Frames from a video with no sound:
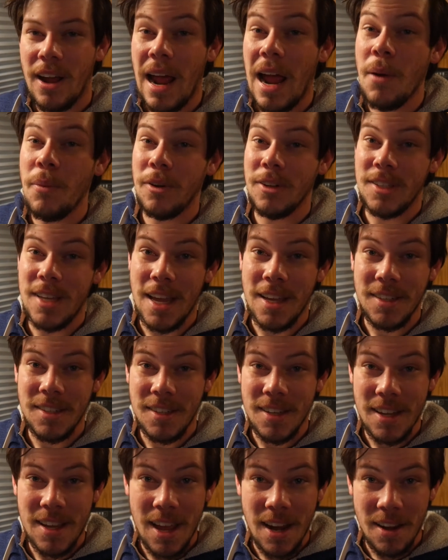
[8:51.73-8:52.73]
I will test
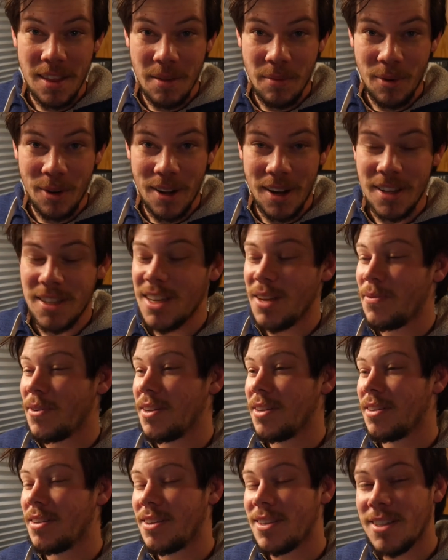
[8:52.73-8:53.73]
it again in the morning, see if
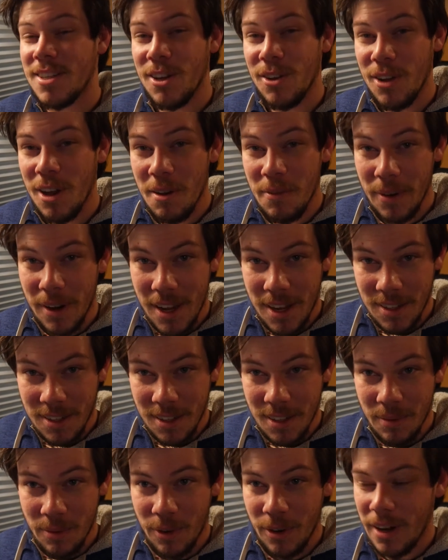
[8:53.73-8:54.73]
it still overheats
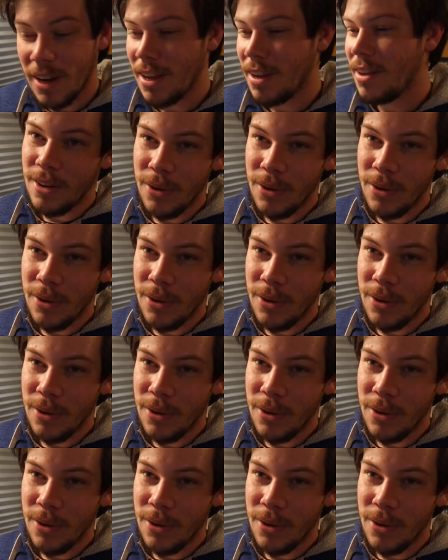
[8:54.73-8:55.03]
in the morning.